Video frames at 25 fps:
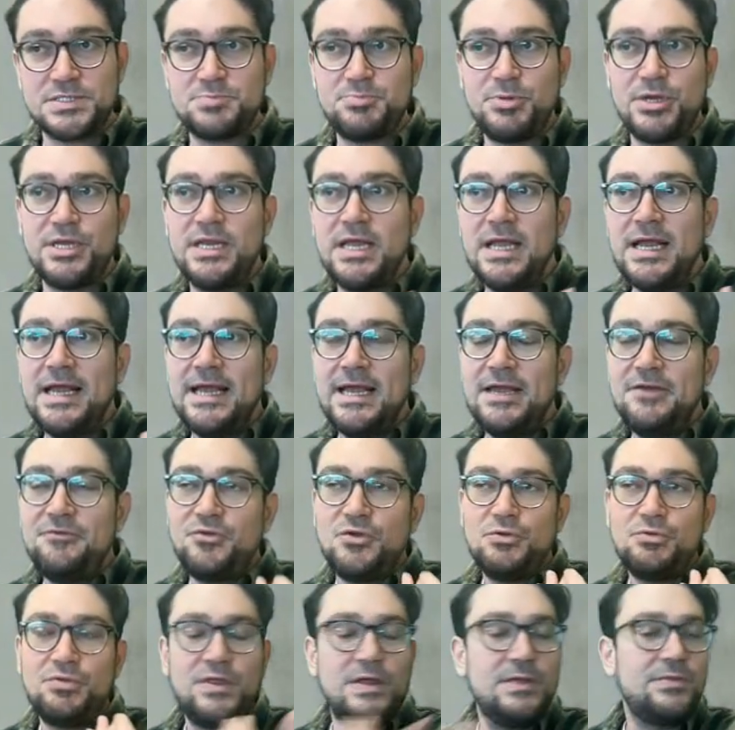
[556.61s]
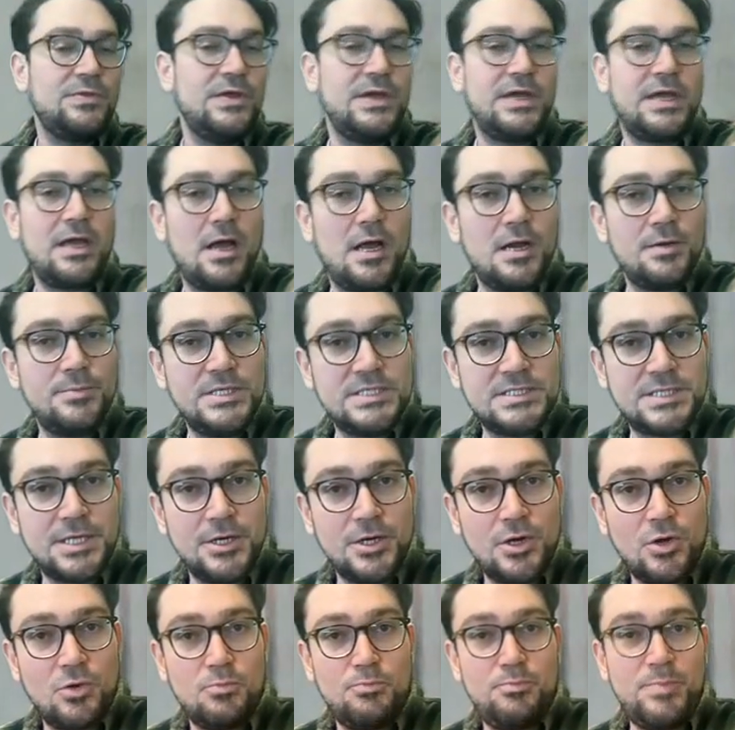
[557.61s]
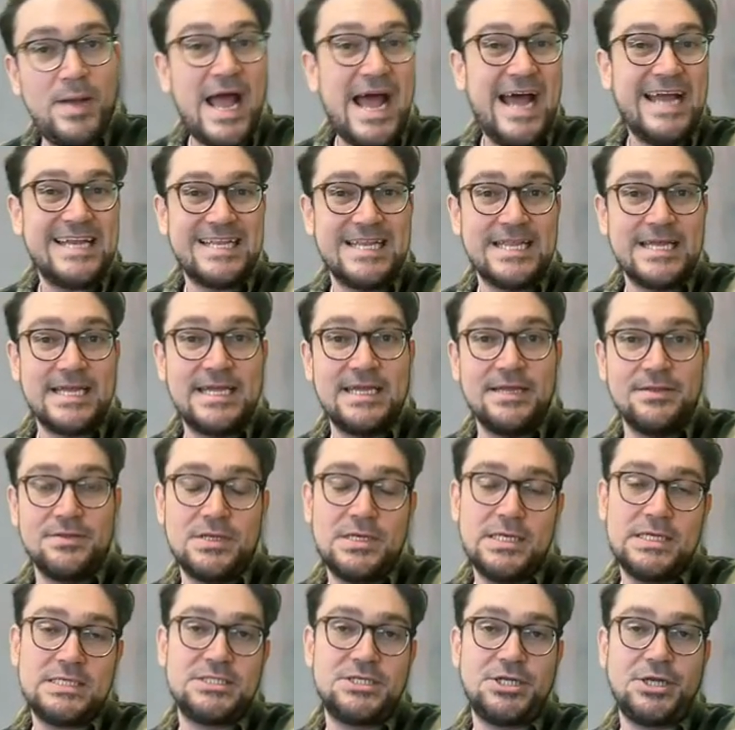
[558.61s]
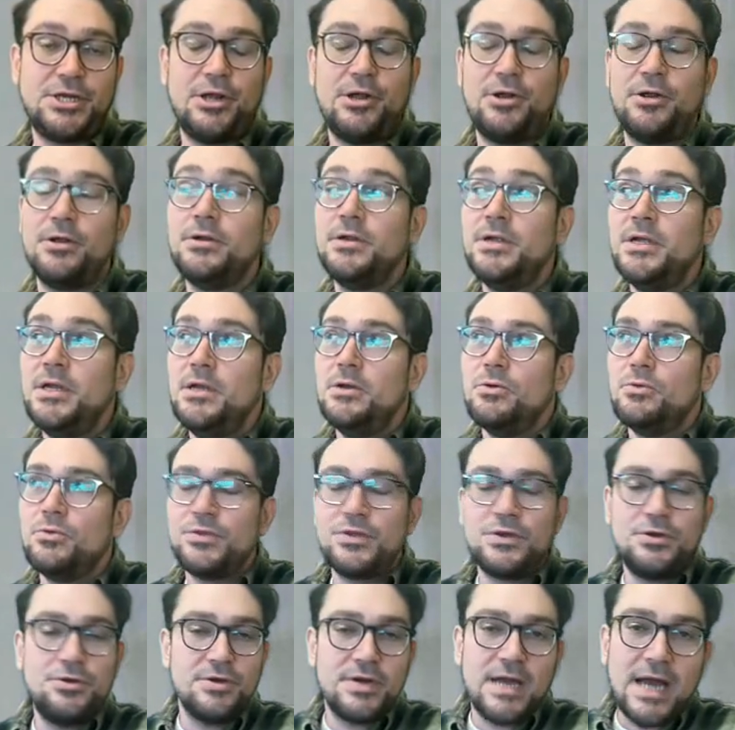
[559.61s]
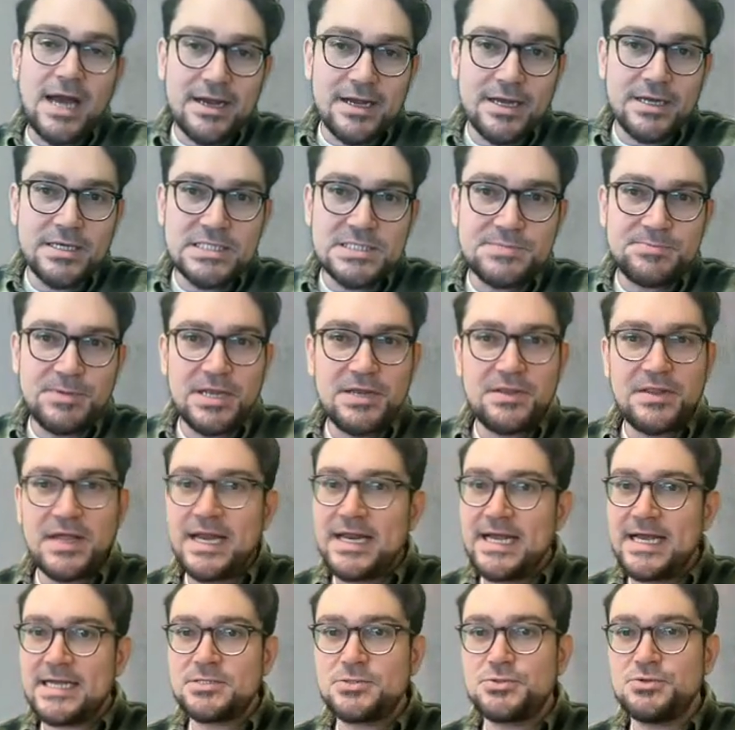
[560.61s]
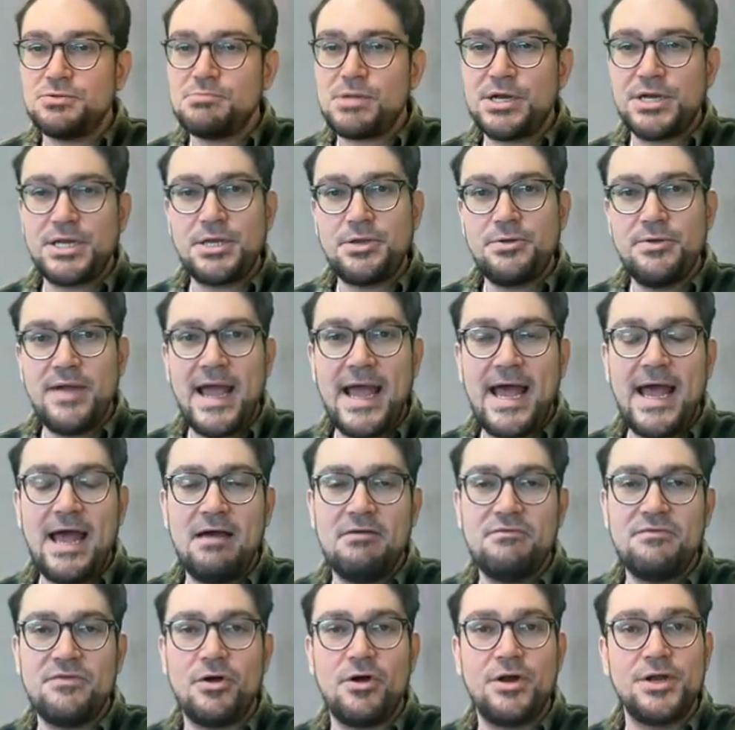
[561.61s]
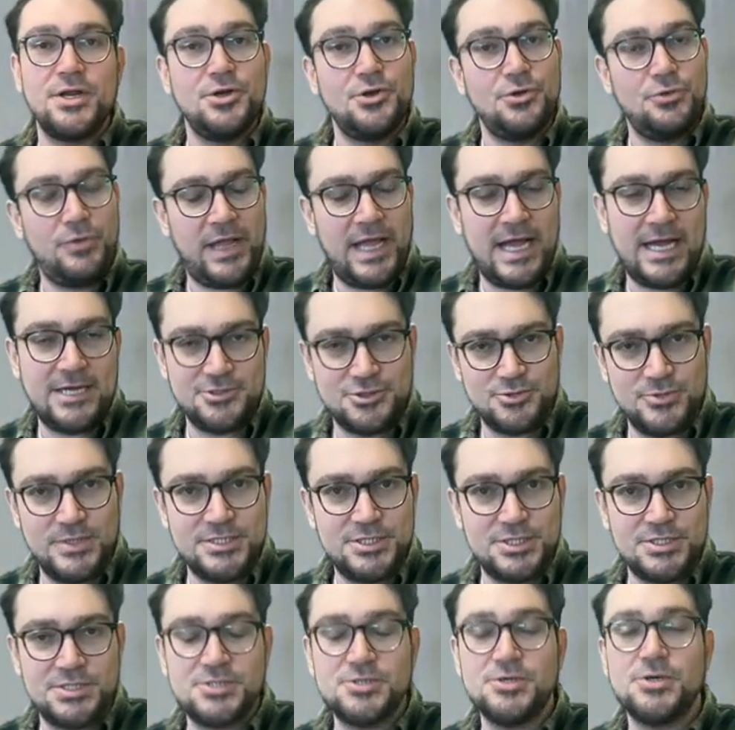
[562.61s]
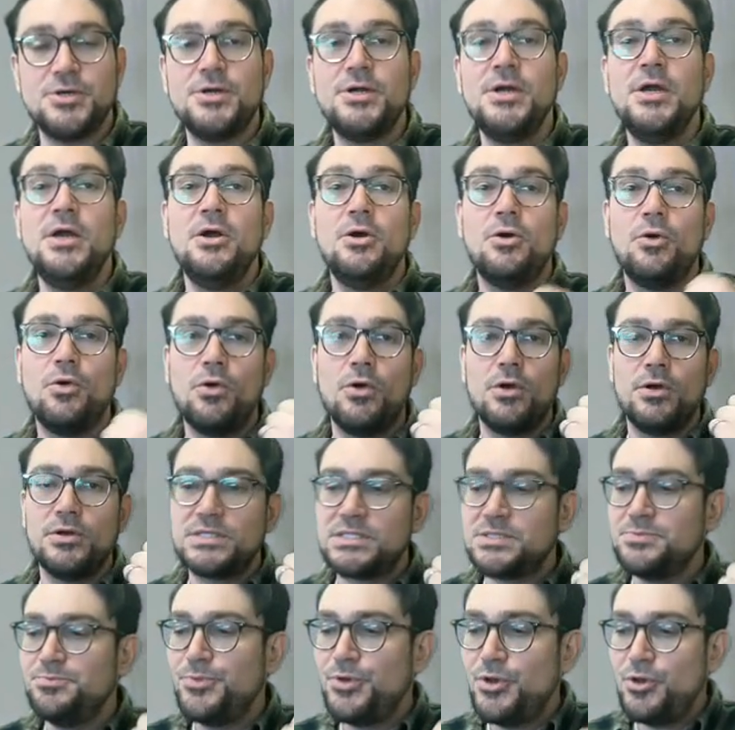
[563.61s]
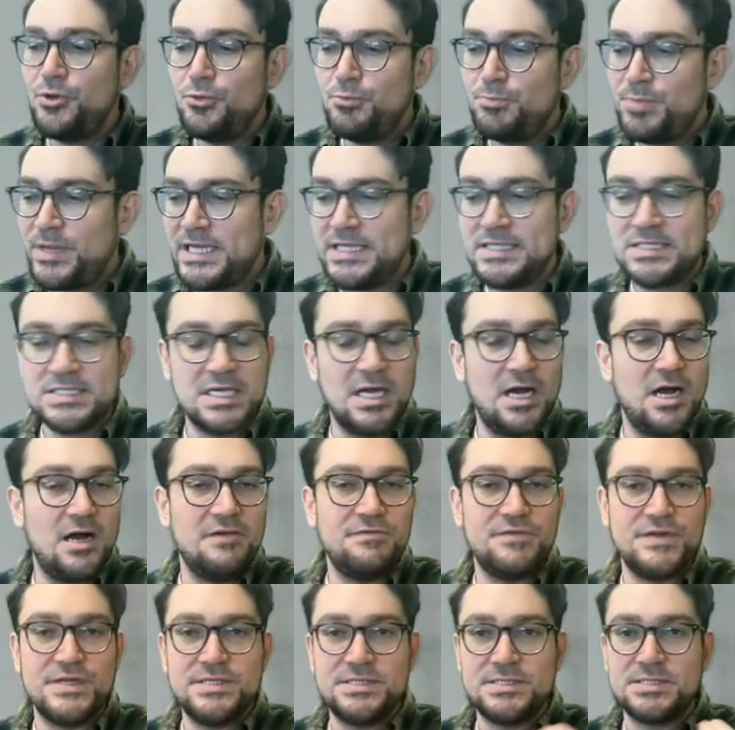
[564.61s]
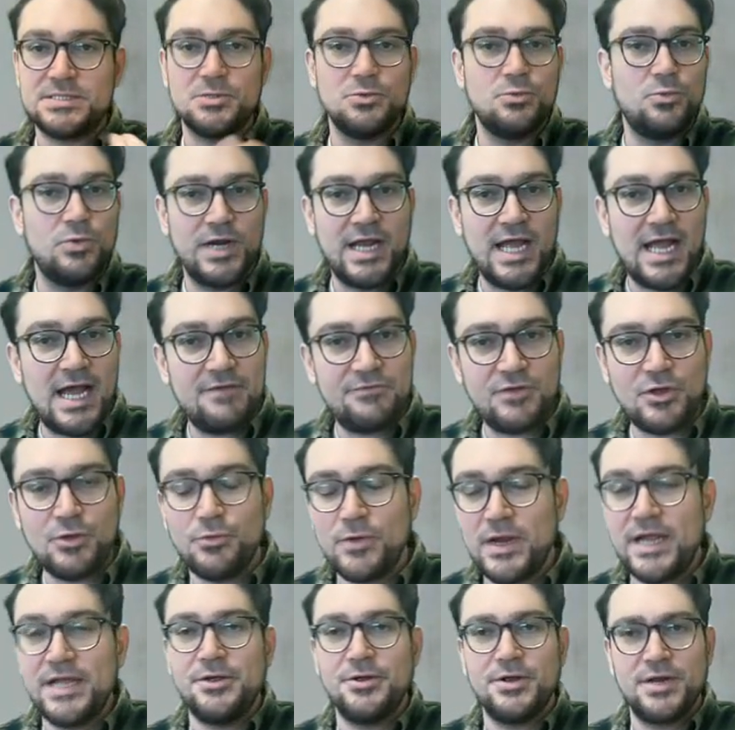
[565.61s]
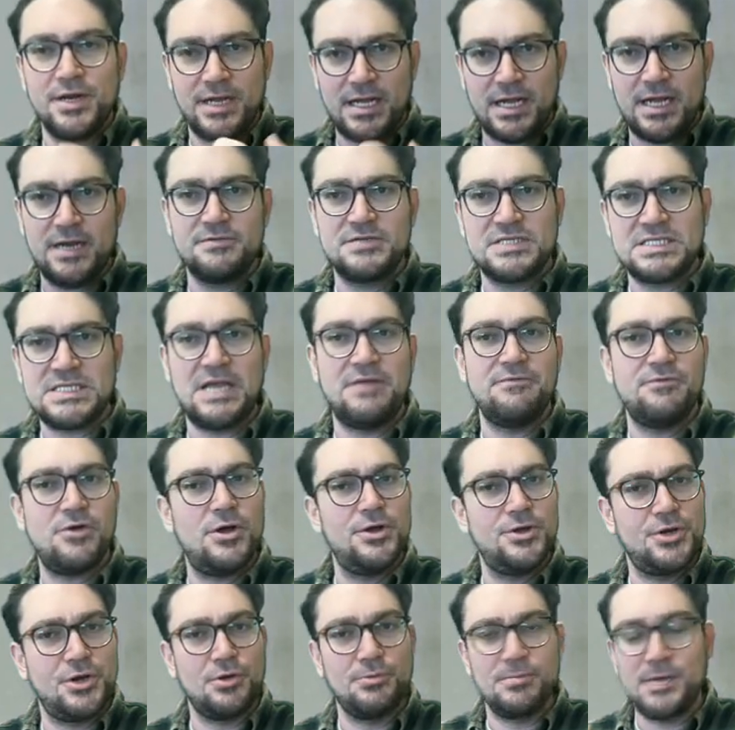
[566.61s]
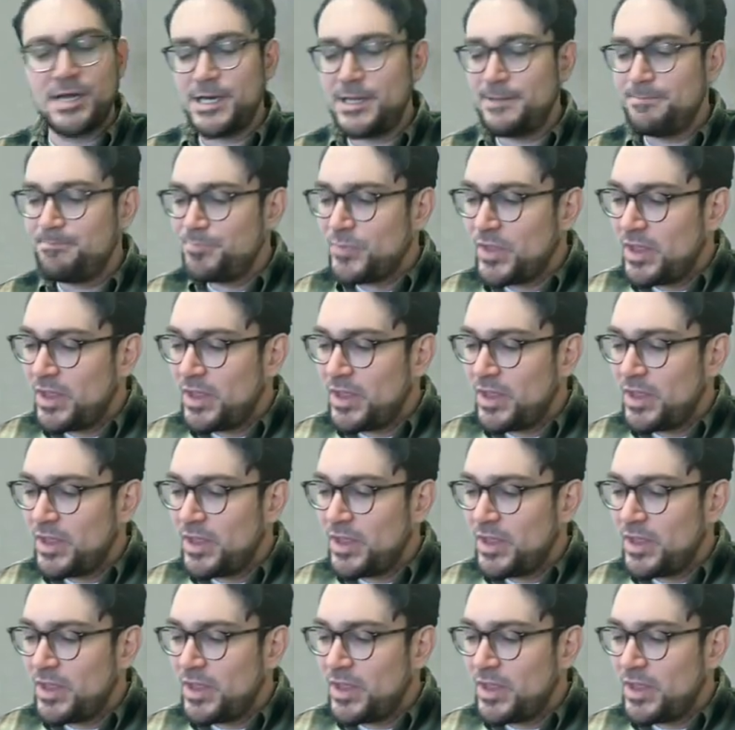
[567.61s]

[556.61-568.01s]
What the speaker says: But if you think the economy is going to go badly in the next year, well, then you're not going to spend that extra money you have on a new cash register or some new pizza ovens or what have you, right? You're going to kind of save onto your money.